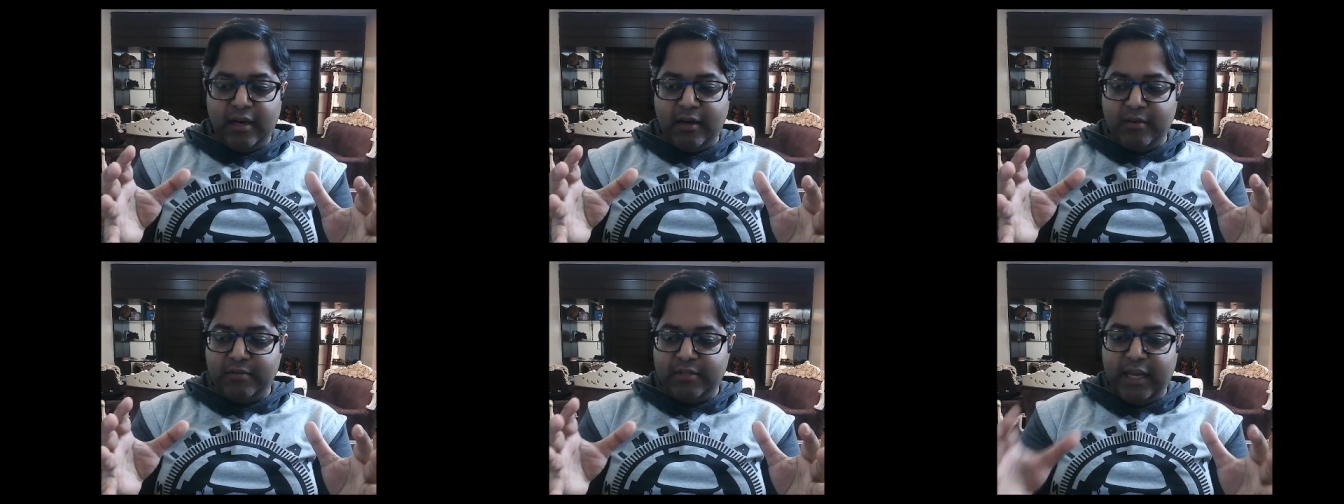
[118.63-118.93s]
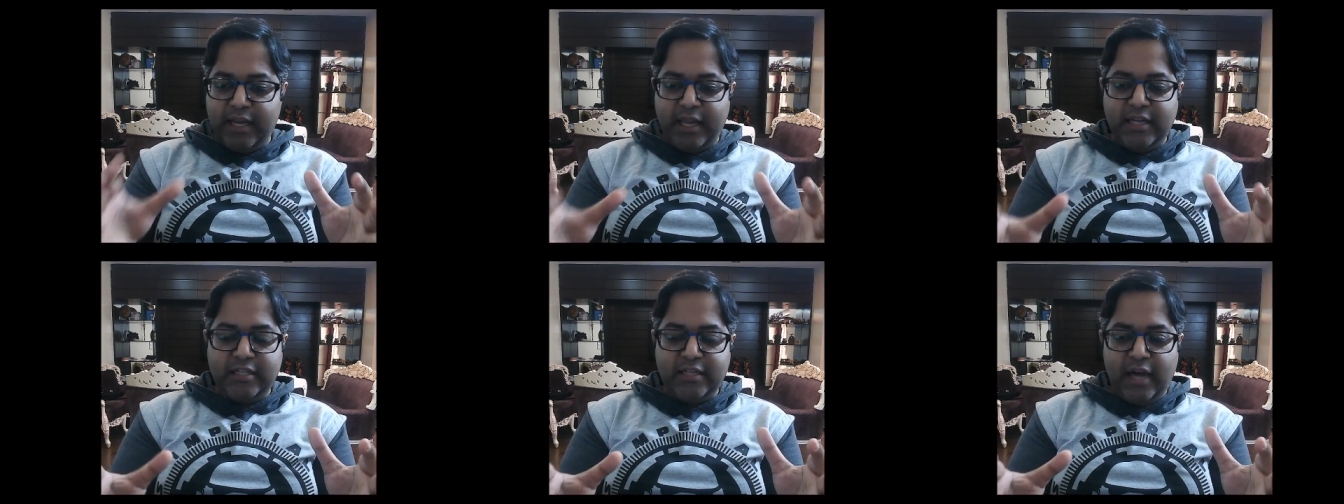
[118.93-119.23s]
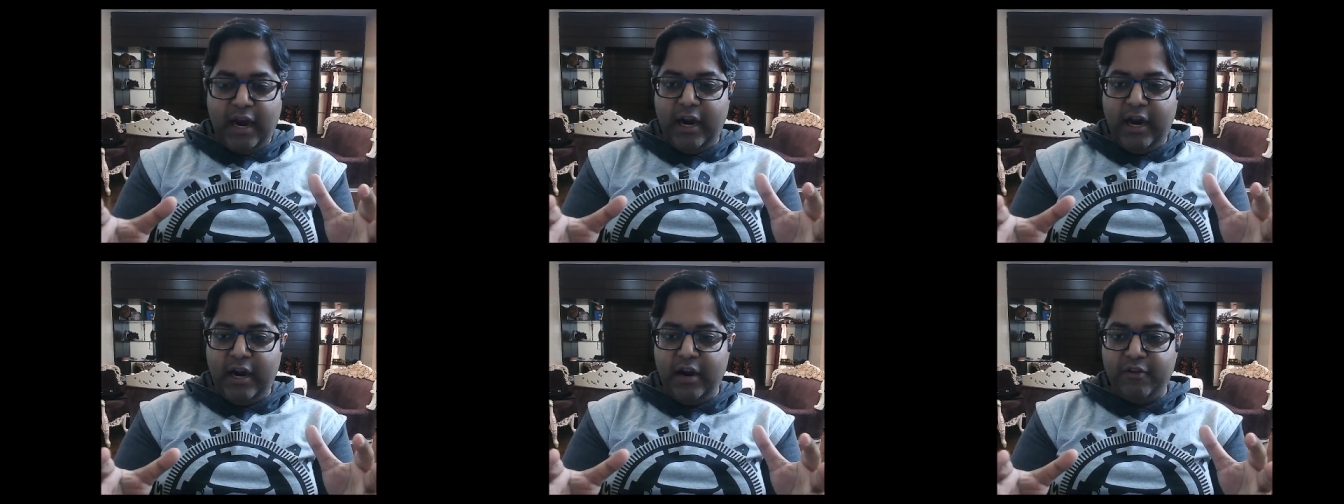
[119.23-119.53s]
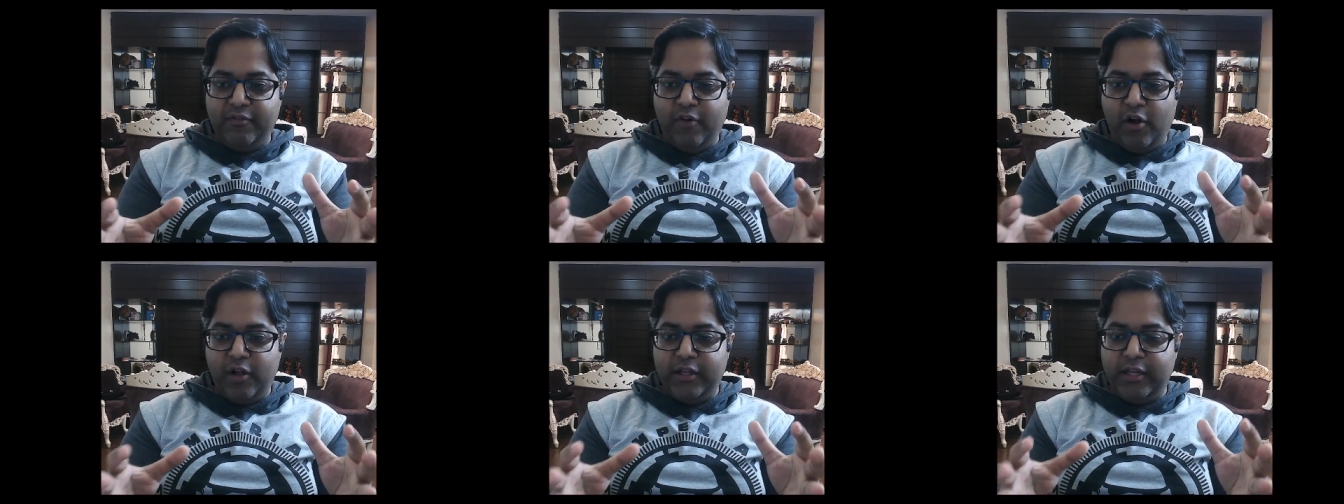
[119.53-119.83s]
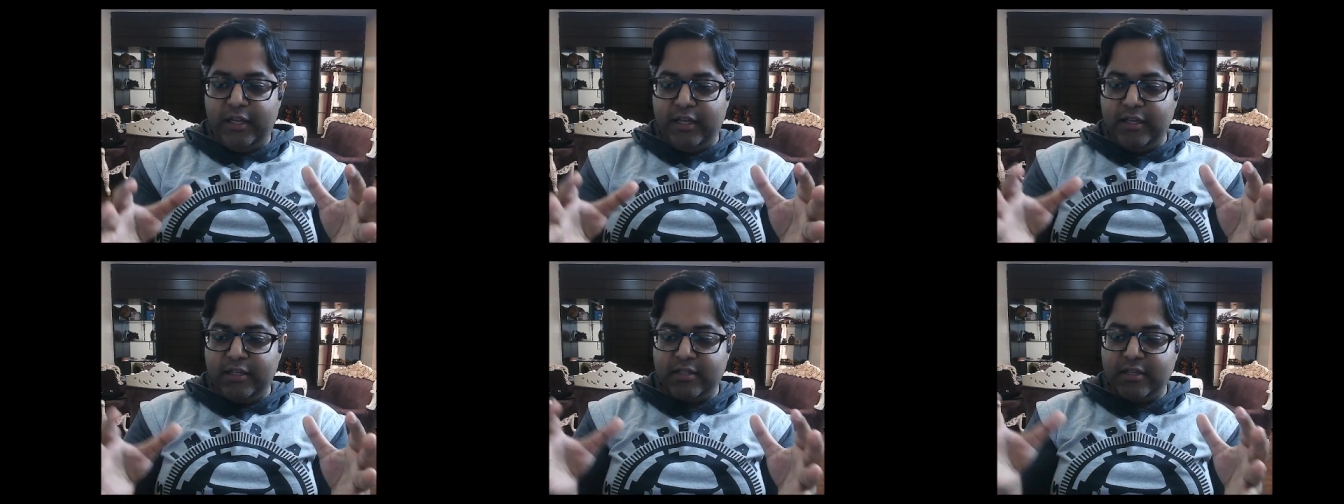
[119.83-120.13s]
sick and tired of all
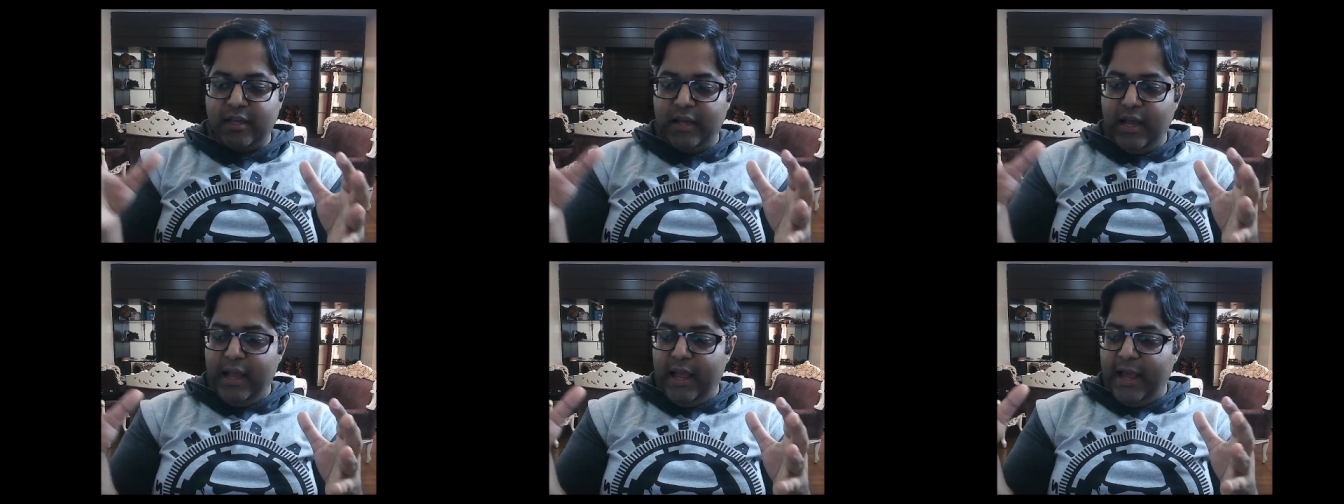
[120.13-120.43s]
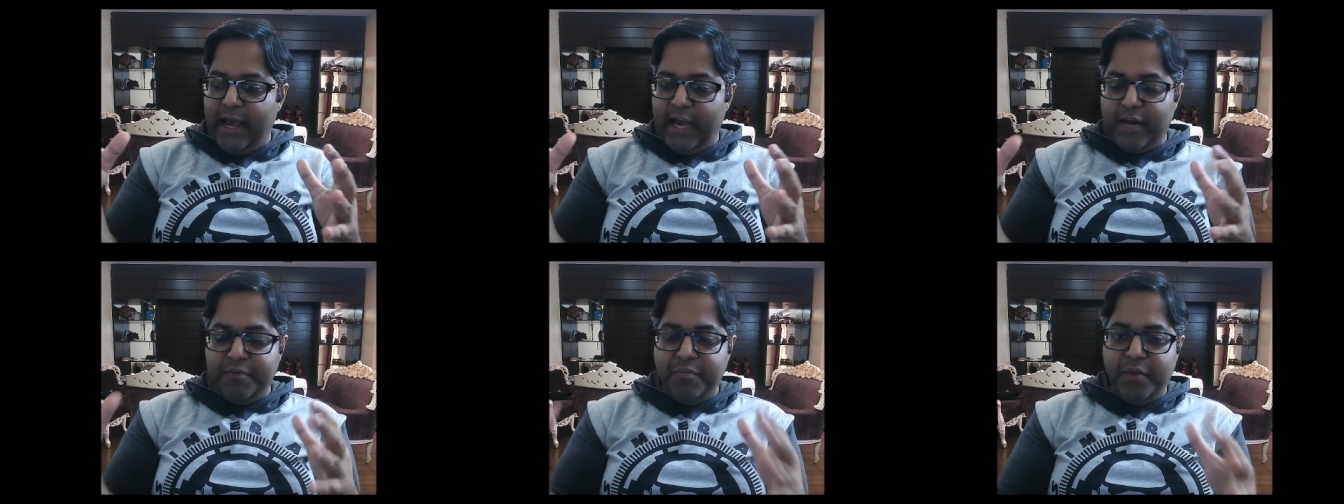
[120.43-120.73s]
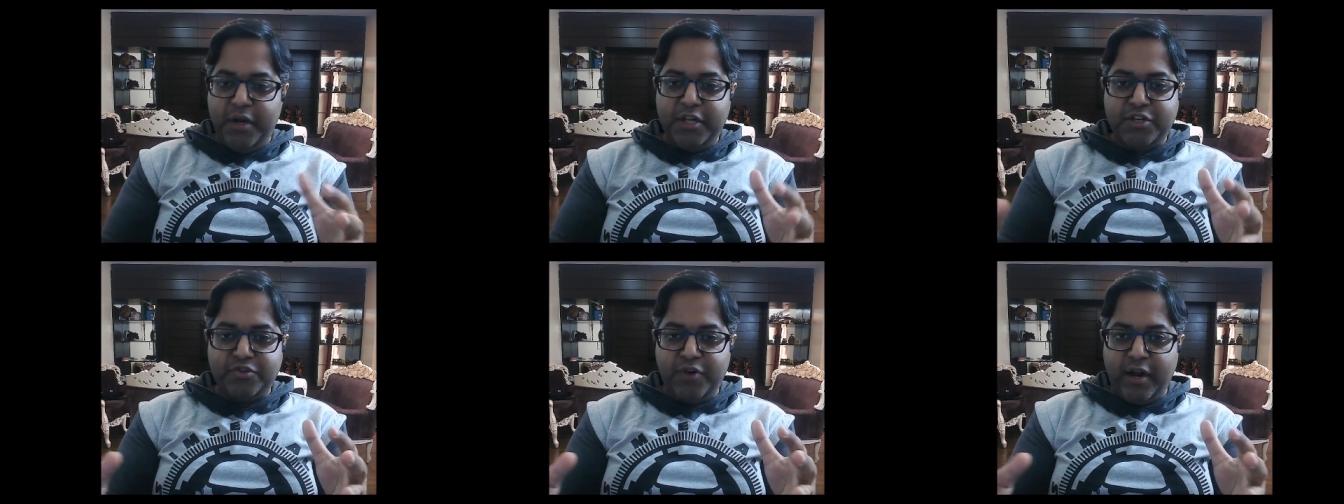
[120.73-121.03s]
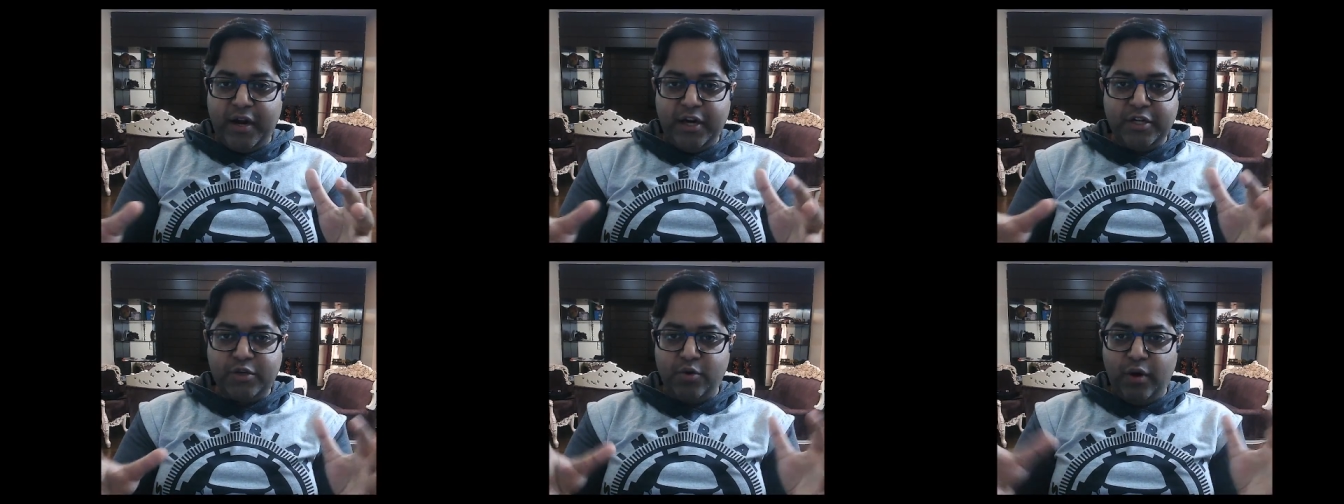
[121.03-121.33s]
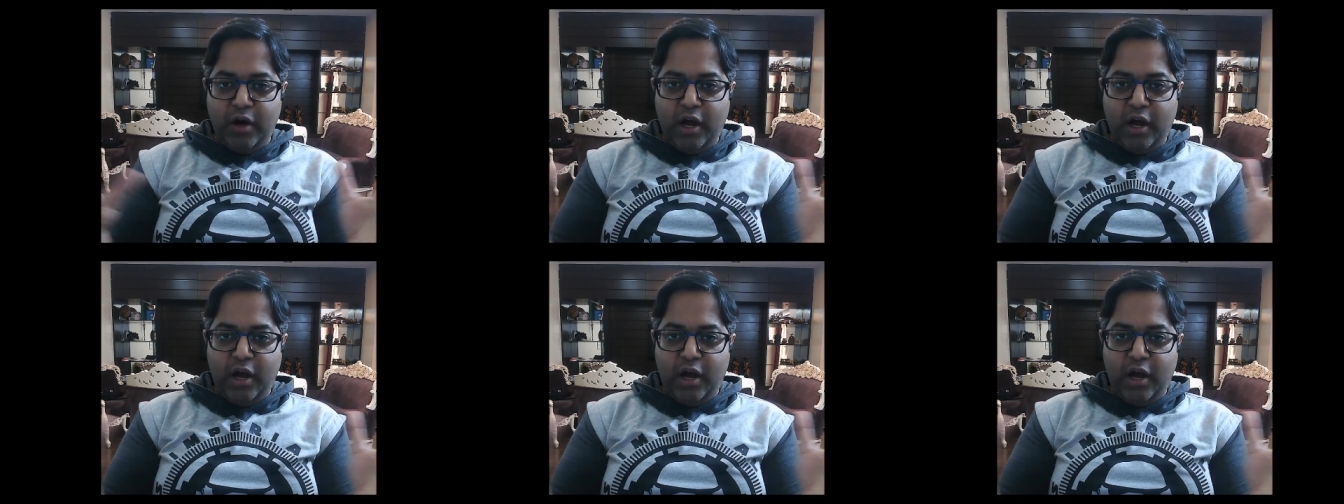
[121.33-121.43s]
these administrators who are not